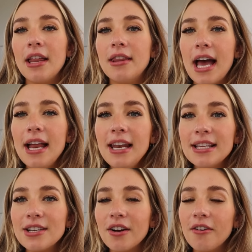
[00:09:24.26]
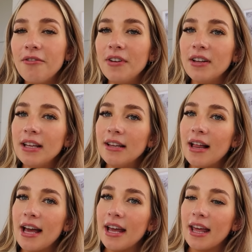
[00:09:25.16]
Then it started feeling
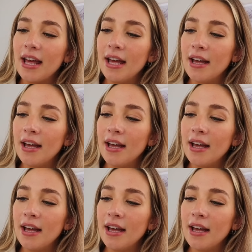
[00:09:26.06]
like,